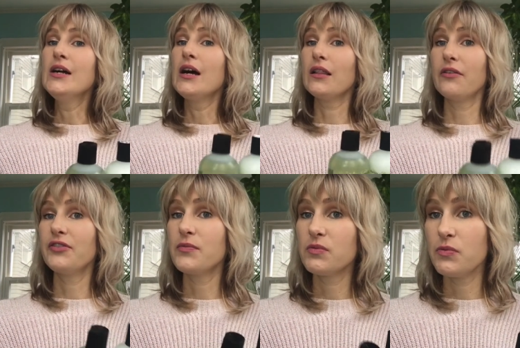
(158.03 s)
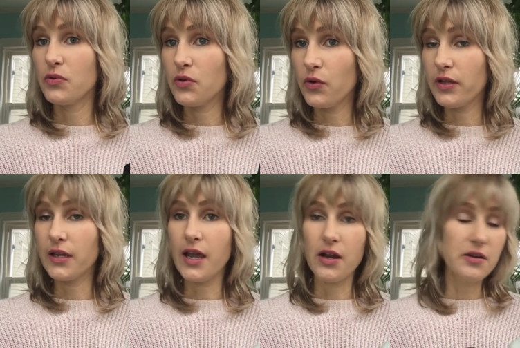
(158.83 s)
A lot of times people with oily
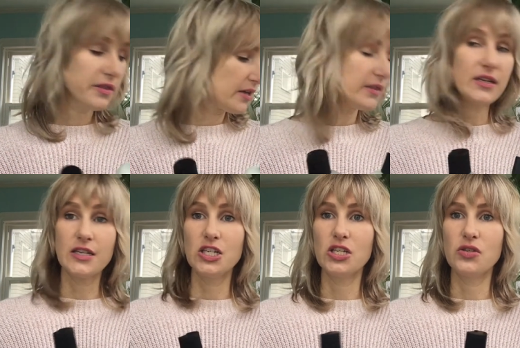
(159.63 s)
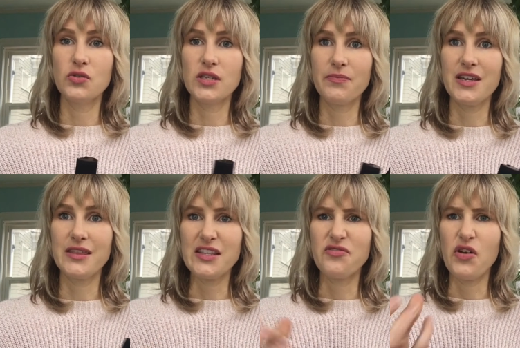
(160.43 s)
hair think they need to use something
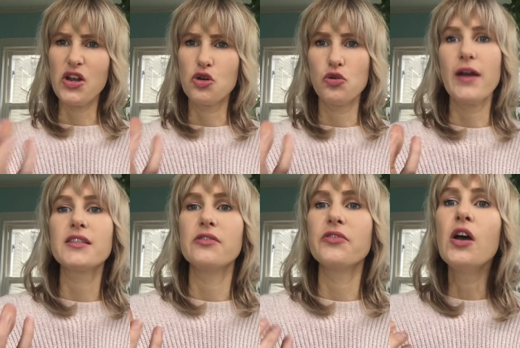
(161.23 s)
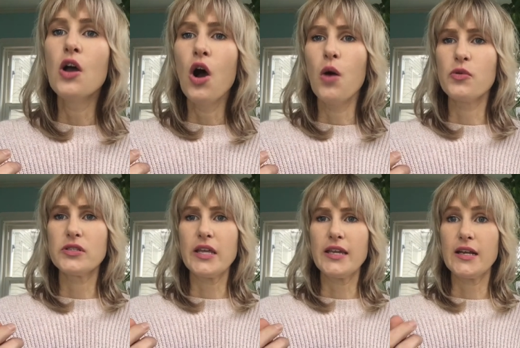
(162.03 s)
that's very aggressive,
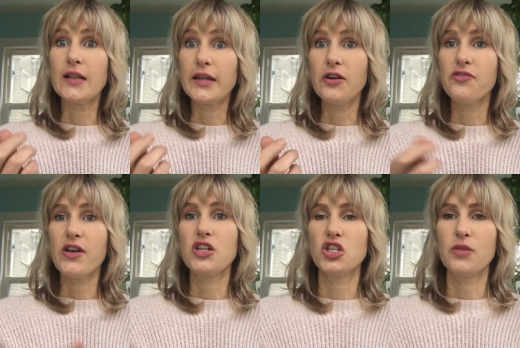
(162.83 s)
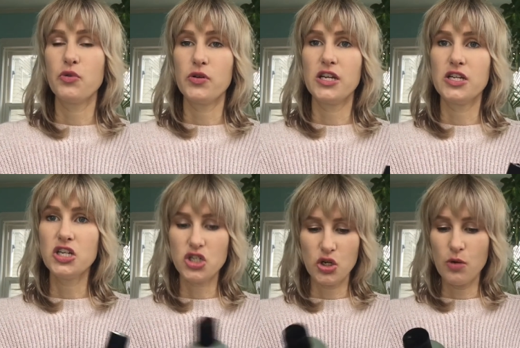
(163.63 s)
almost like a clarifying shampoo and
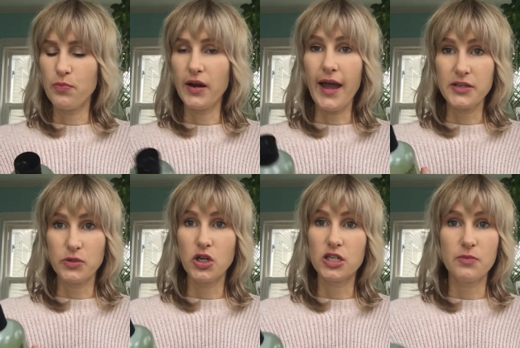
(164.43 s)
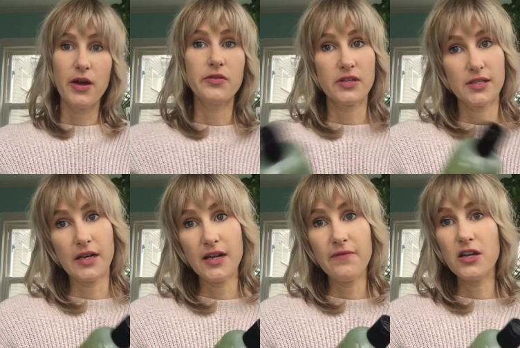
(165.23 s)
conditioner, but as we talked about in the
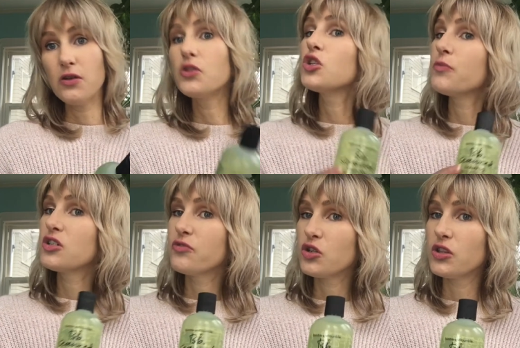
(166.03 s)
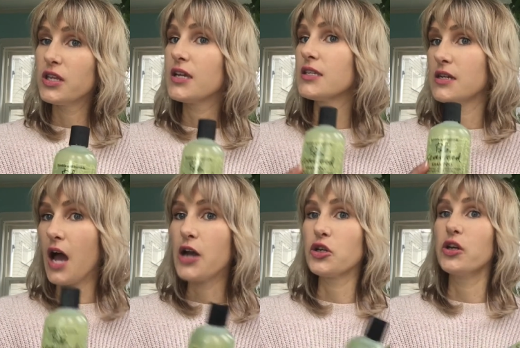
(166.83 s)
Sunday video, too much of a good thing is
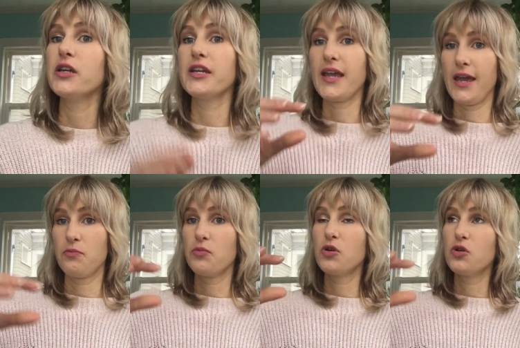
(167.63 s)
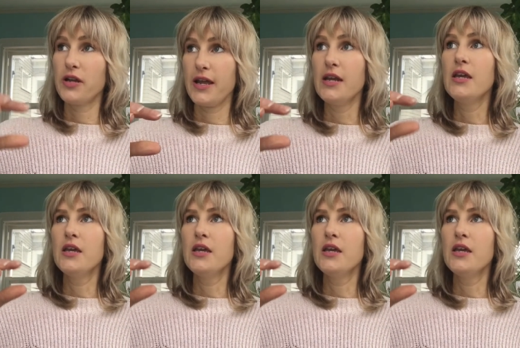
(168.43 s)
not good and it can create,